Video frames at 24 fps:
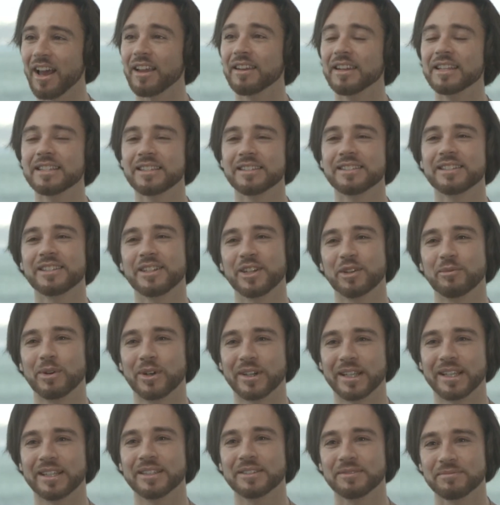listen to your
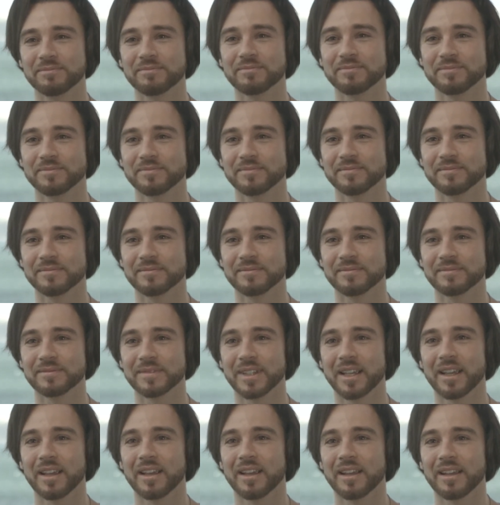body.
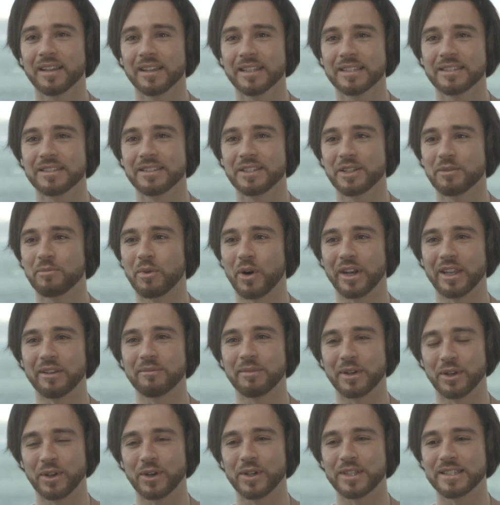Listen to your body,
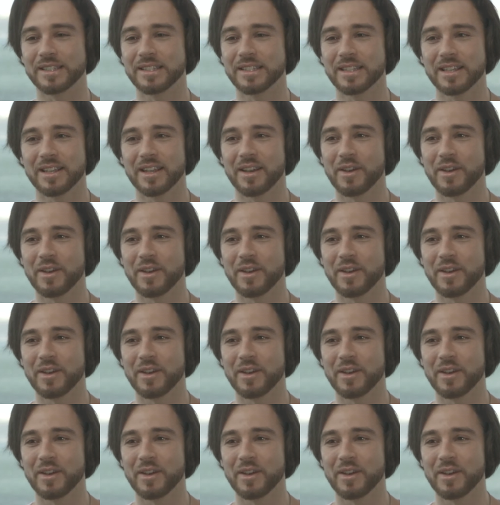because